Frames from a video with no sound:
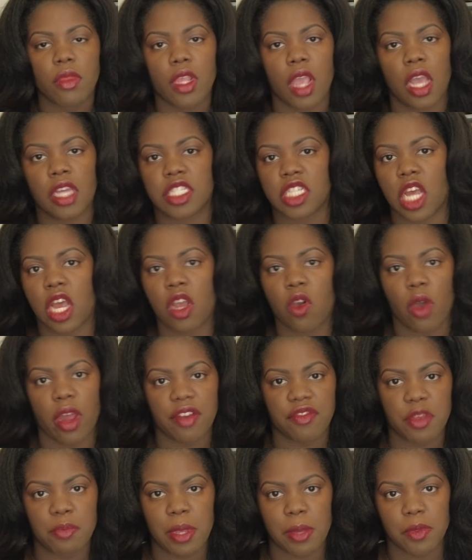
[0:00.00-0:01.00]
I saw quite a
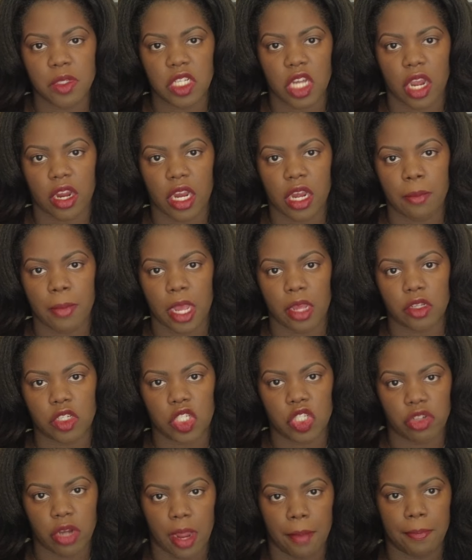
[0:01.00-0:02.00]
few people talking about
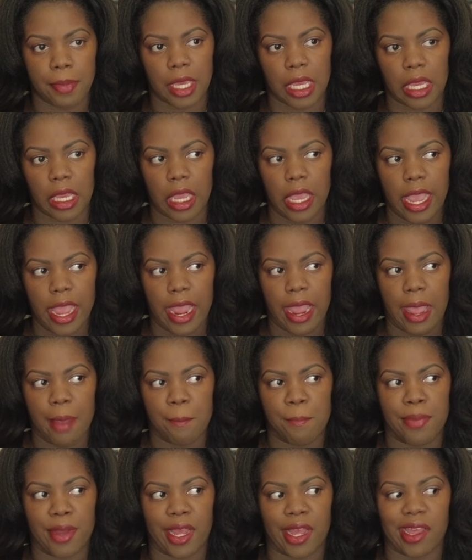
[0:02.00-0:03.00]
strep B,
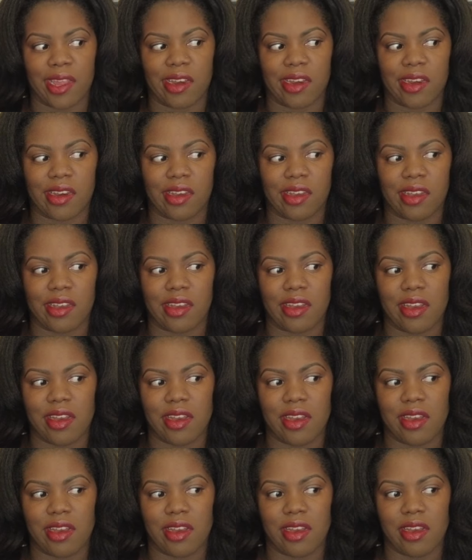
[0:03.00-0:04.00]
but
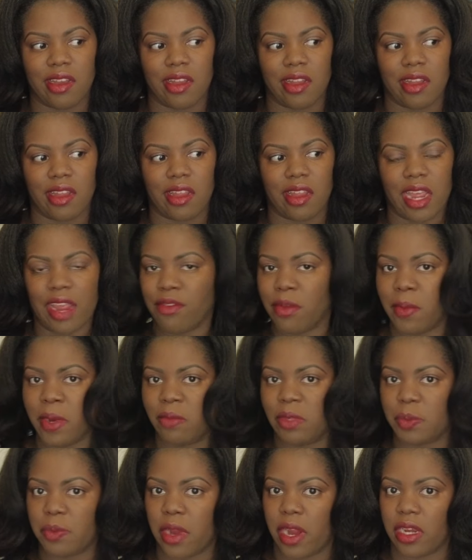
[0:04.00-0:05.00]
everybody
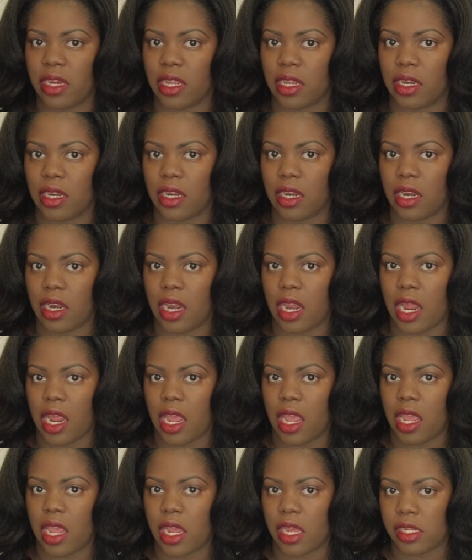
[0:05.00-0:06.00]
was pregnant,
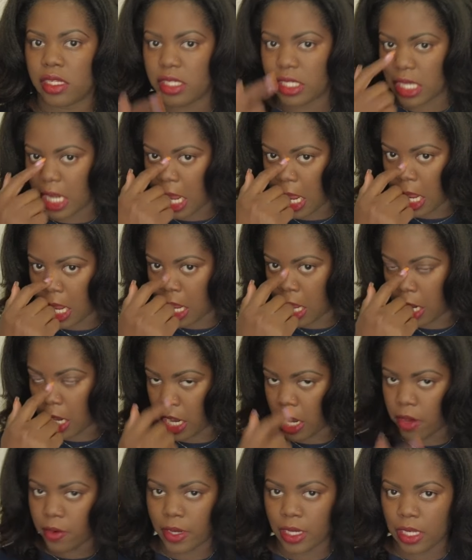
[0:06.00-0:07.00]
and
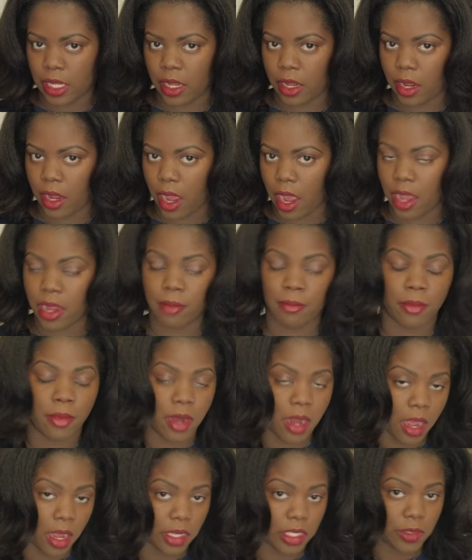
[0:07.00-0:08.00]
currently I am
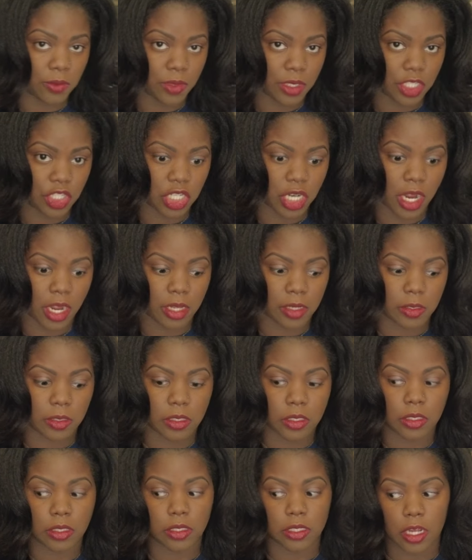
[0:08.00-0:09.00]
not with child,
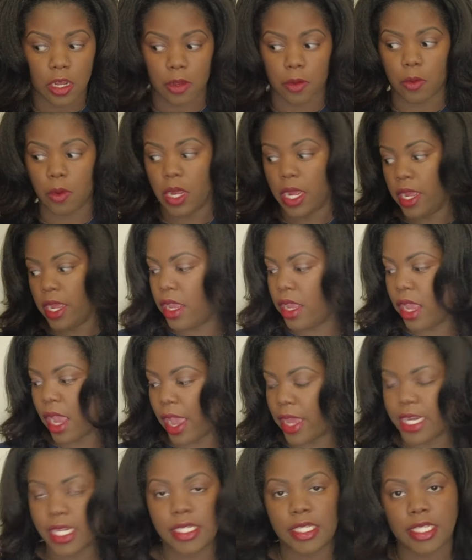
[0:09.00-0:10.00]
so
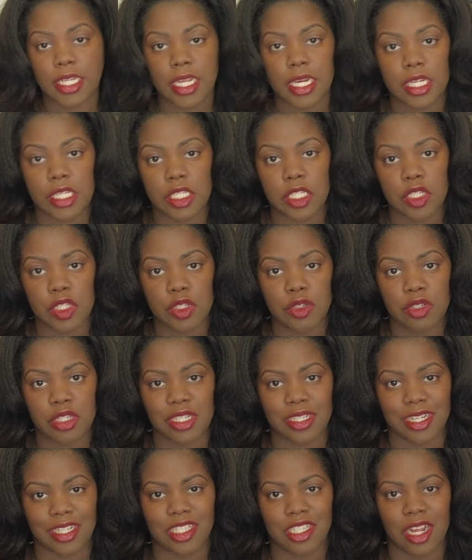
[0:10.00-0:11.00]
I didn't see any
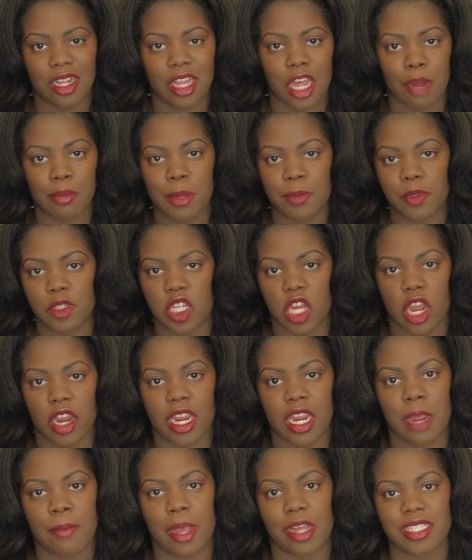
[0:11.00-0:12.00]
solutions. I saw a lot of people
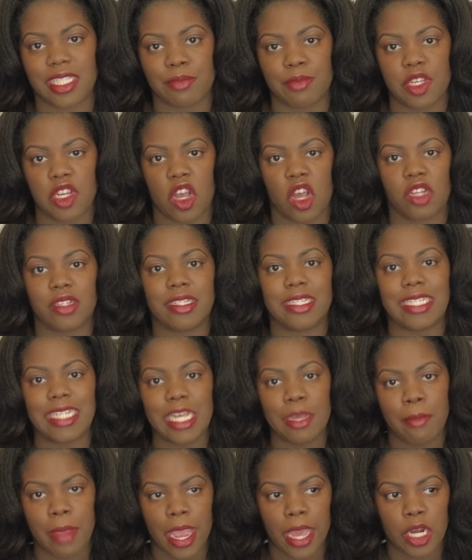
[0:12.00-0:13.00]
talking about something called
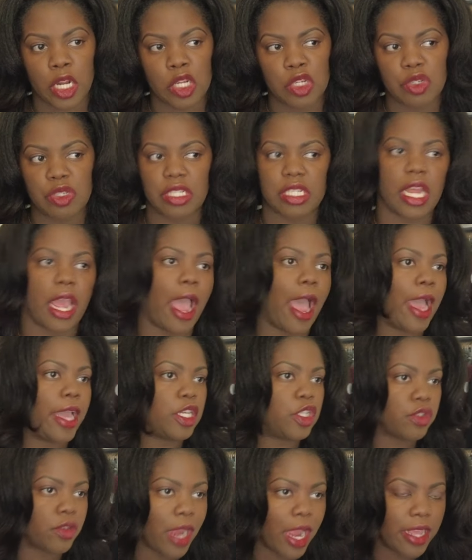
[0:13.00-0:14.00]
D-mannose. I
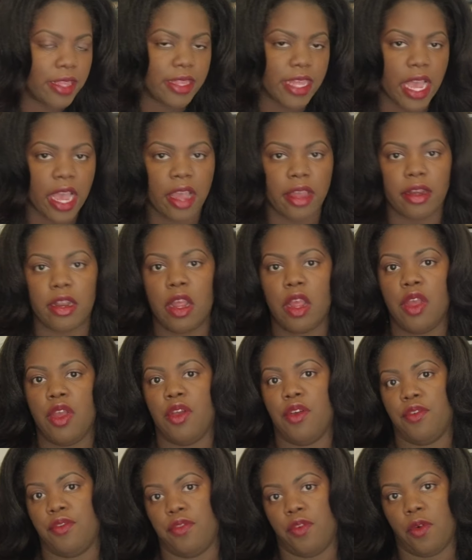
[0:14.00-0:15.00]
tried that
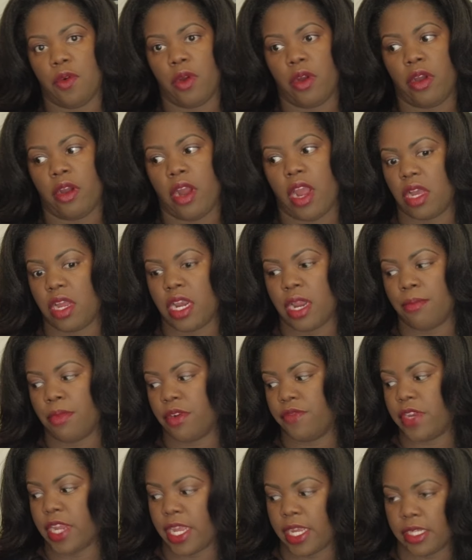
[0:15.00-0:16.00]
for a number
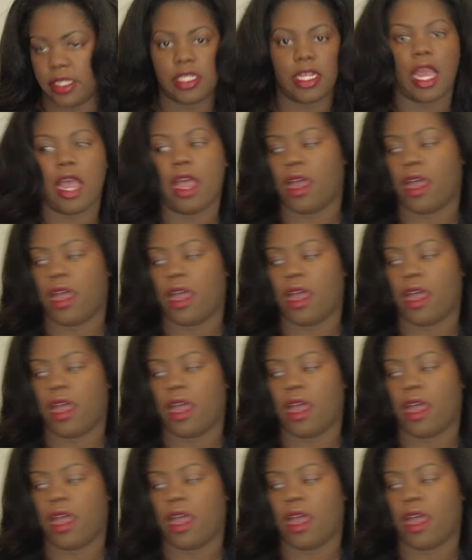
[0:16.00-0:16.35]
of days.